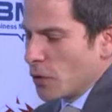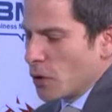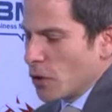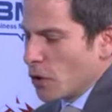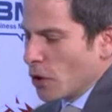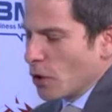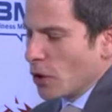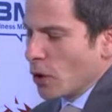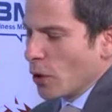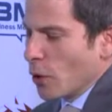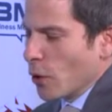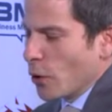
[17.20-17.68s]

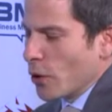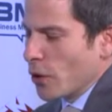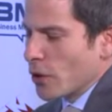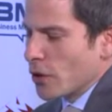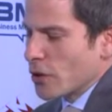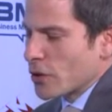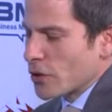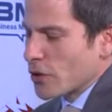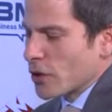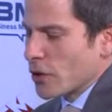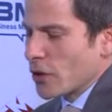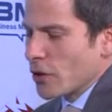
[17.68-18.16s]

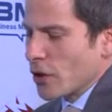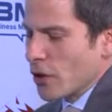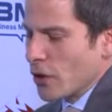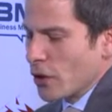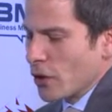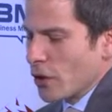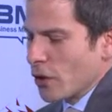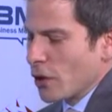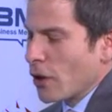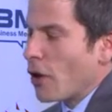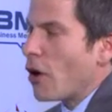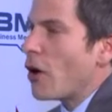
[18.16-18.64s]
lawyers,
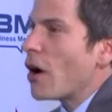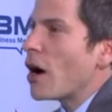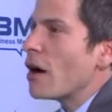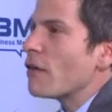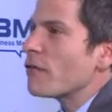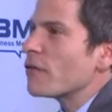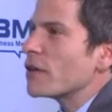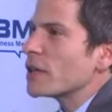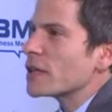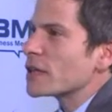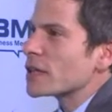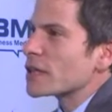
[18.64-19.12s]
a law
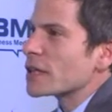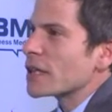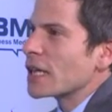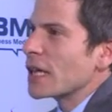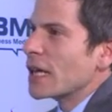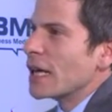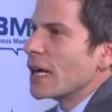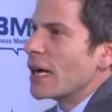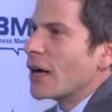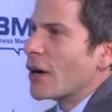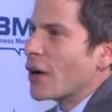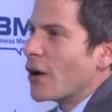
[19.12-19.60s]
office.
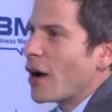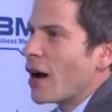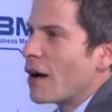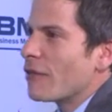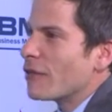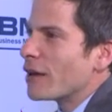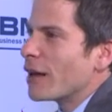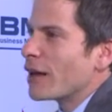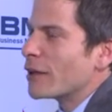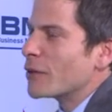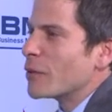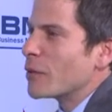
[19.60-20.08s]
I
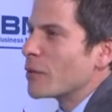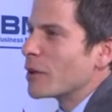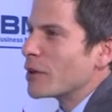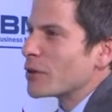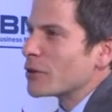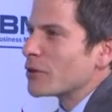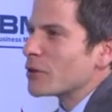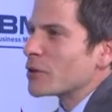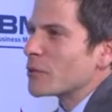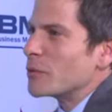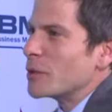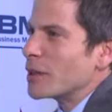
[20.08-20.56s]
haven't had the
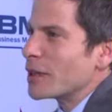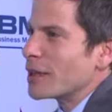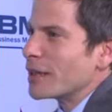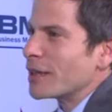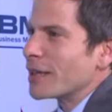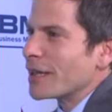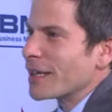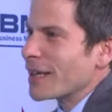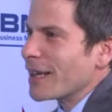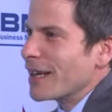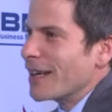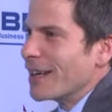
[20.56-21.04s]
pleasure of
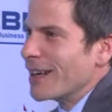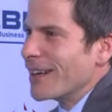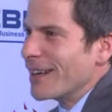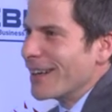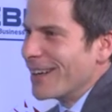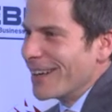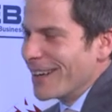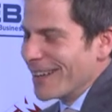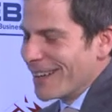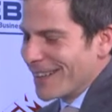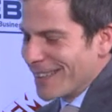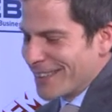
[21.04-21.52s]
speaking
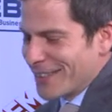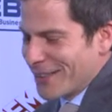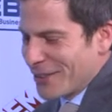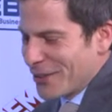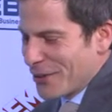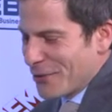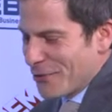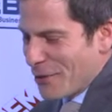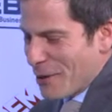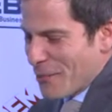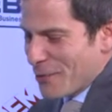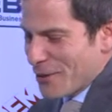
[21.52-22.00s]
to
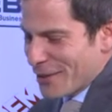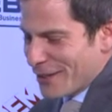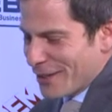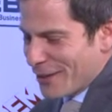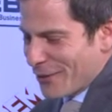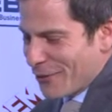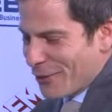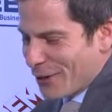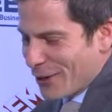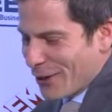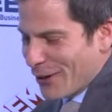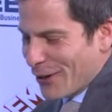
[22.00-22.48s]
a
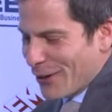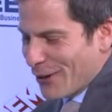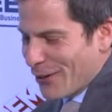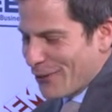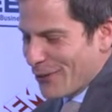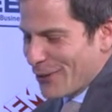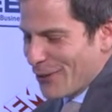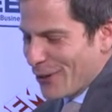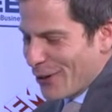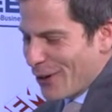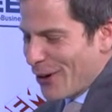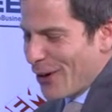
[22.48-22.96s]
representative here of
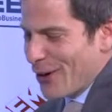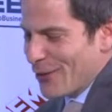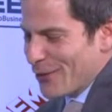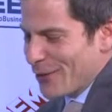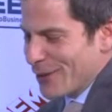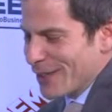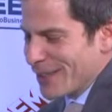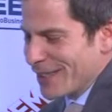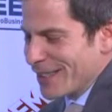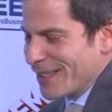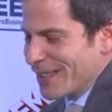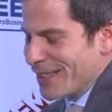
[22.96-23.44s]
a law
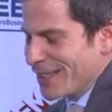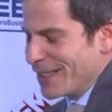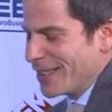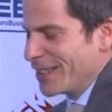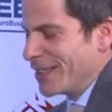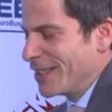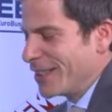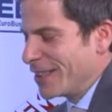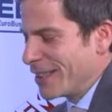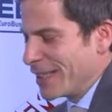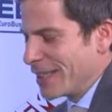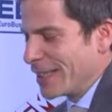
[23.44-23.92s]
office at
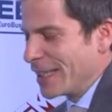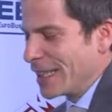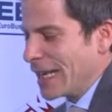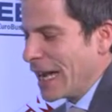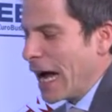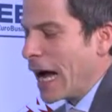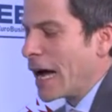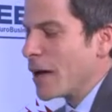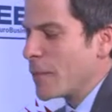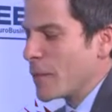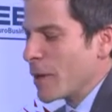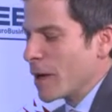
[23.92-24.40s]

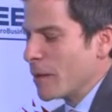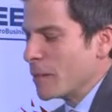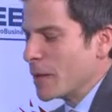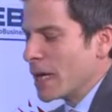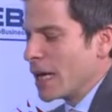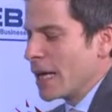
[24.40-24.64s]
IPEM.